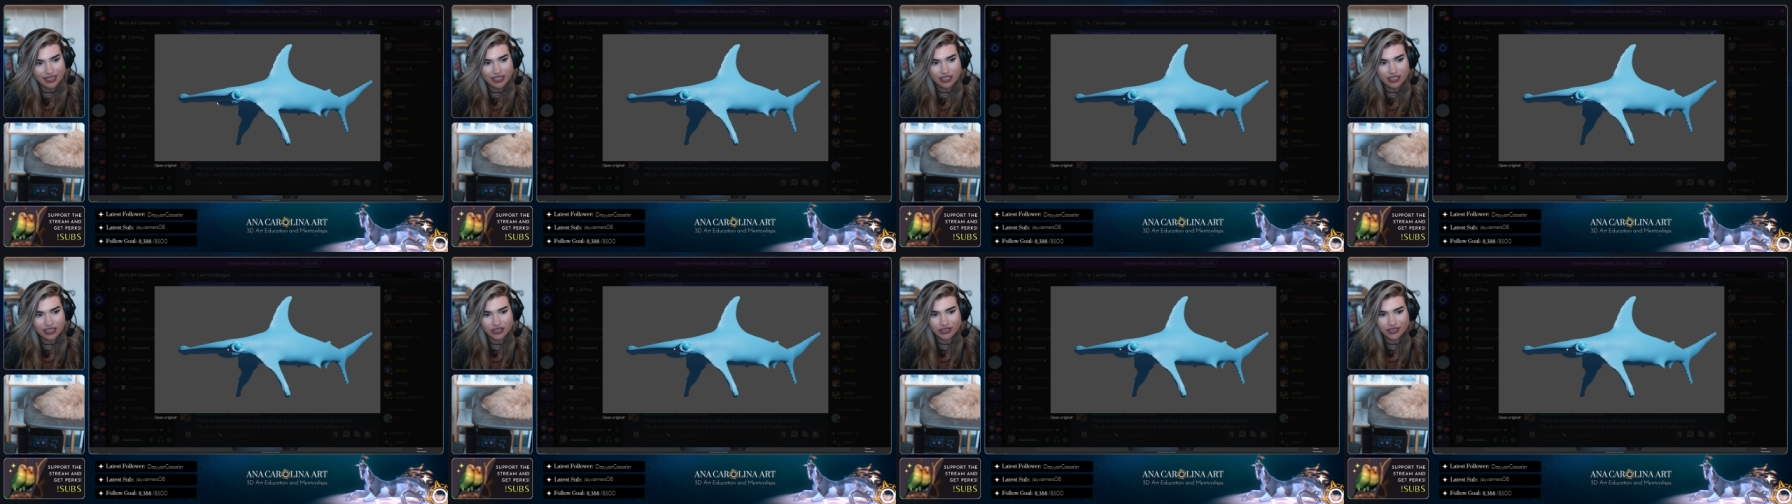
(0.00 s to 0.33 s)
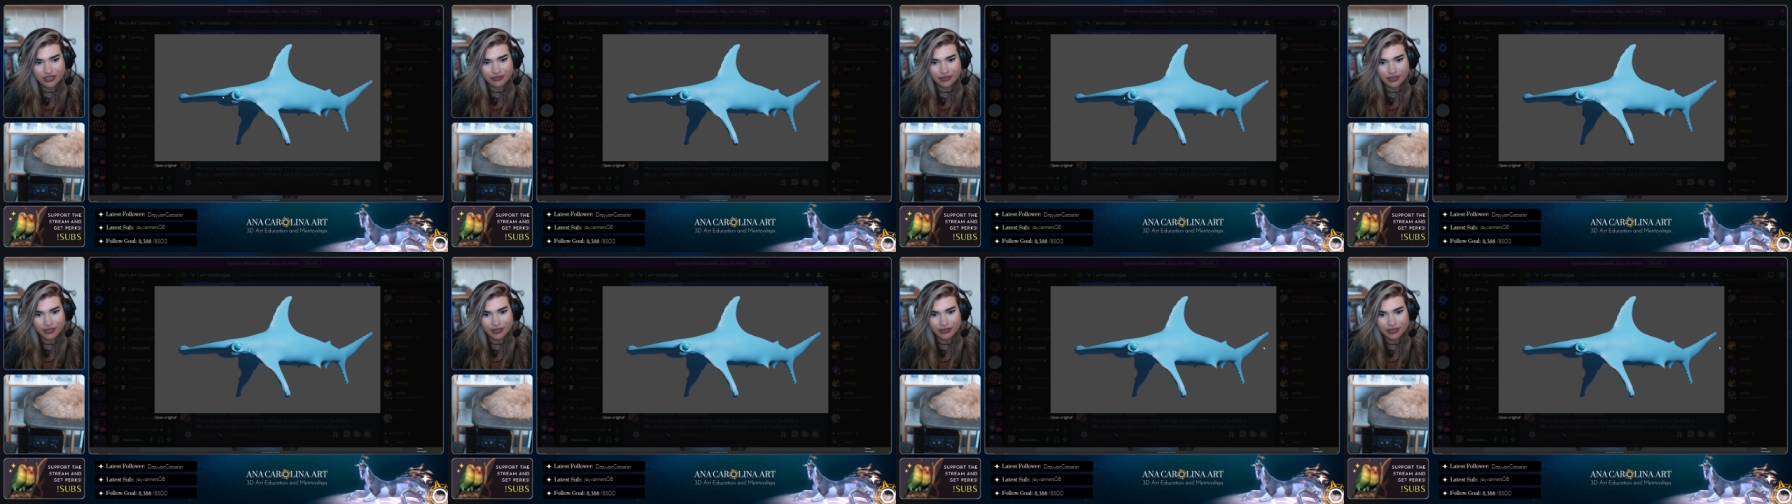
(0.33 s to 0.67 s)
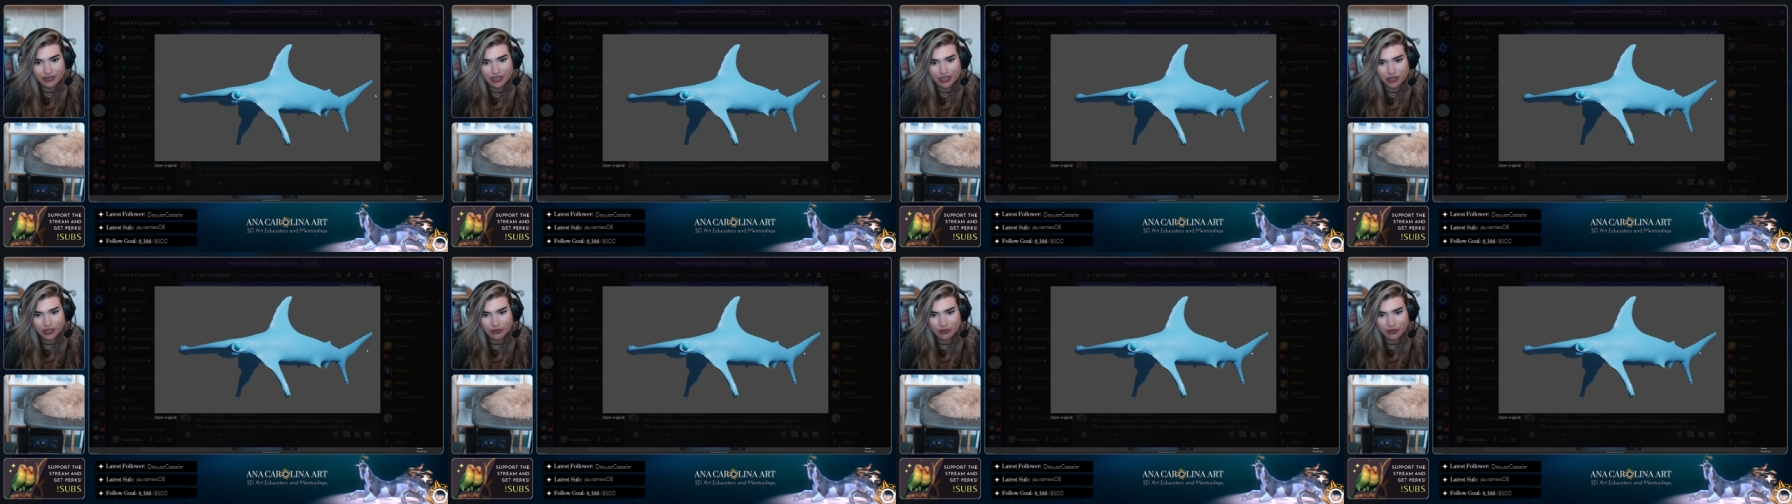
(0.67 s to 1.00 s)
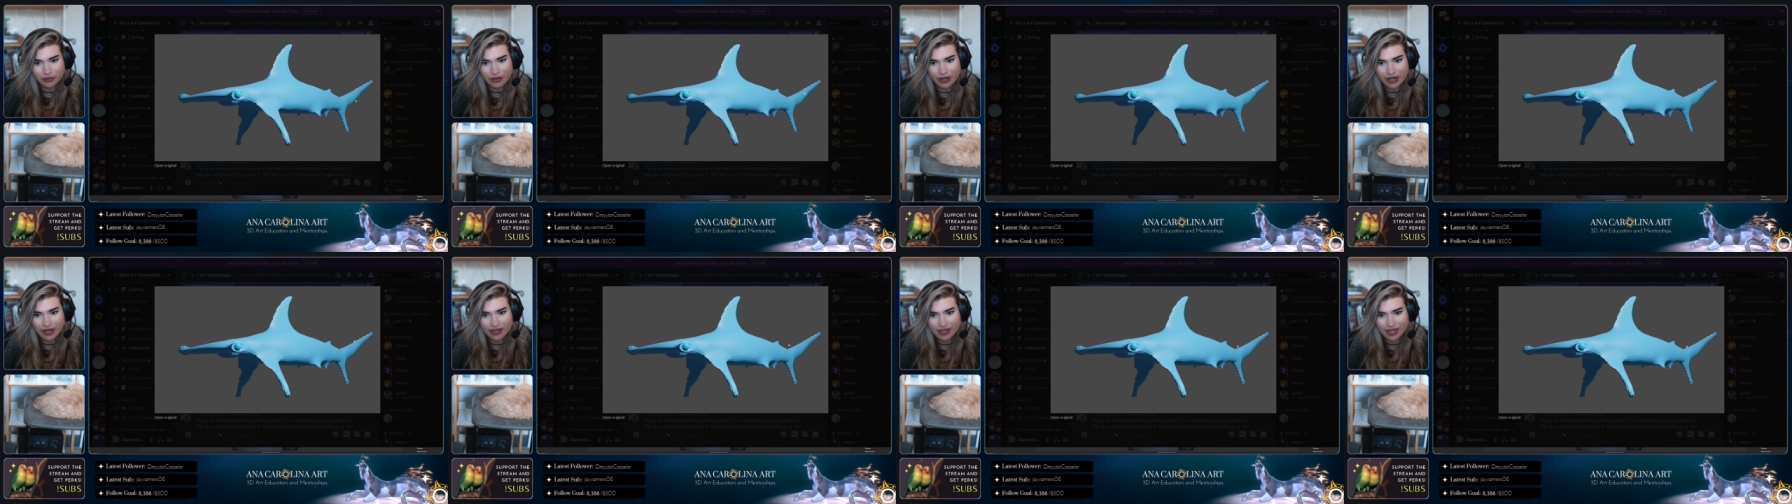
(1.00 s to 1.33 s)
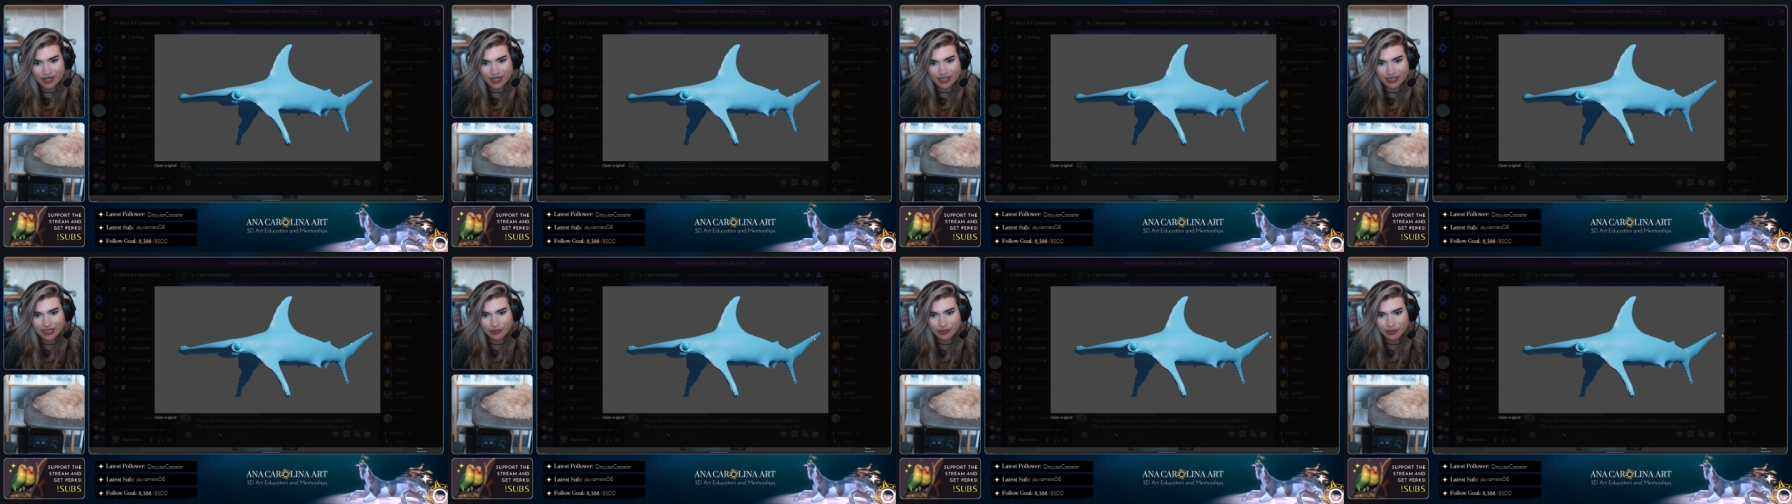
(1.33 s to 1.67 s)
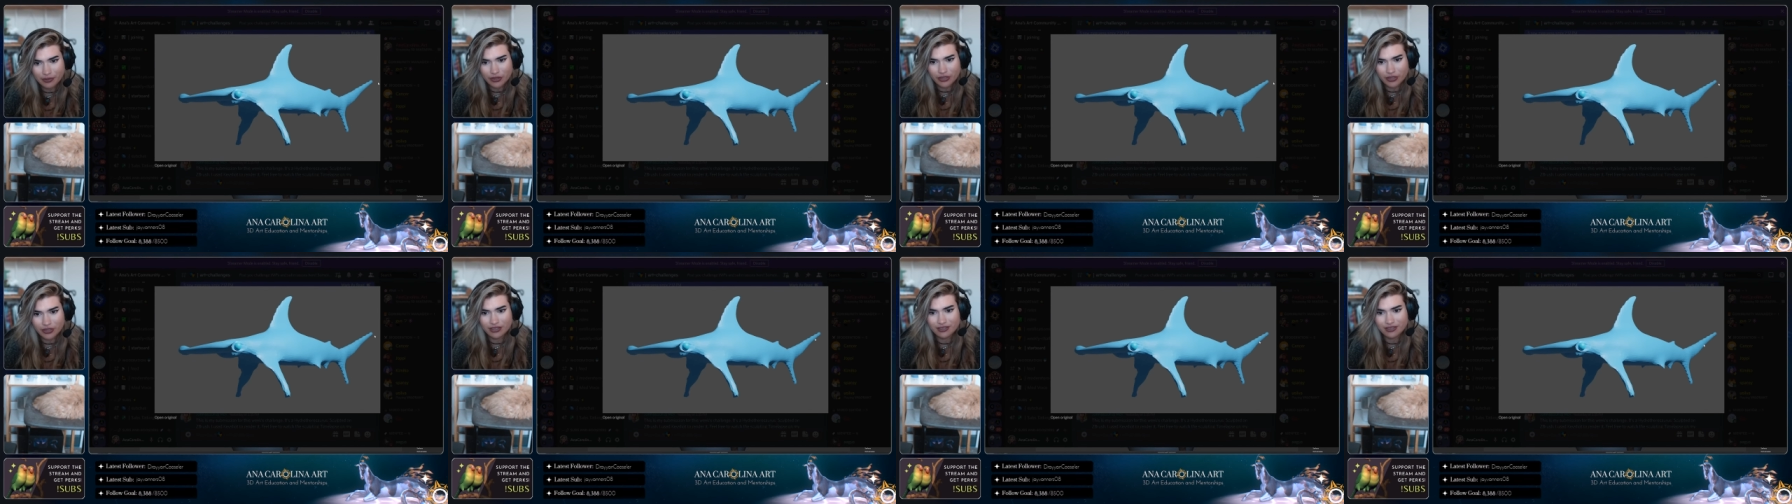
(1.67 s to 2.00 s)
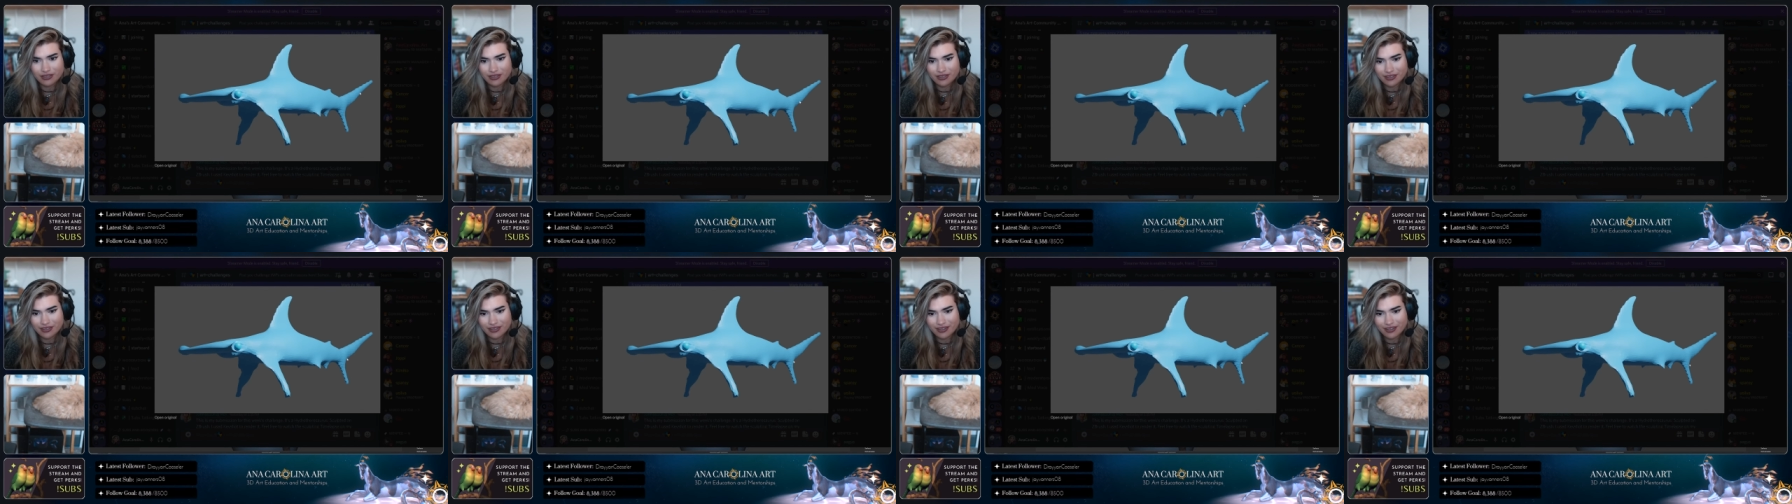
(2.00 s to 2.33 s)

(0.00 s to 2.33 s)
Like it's definitely super recognizable.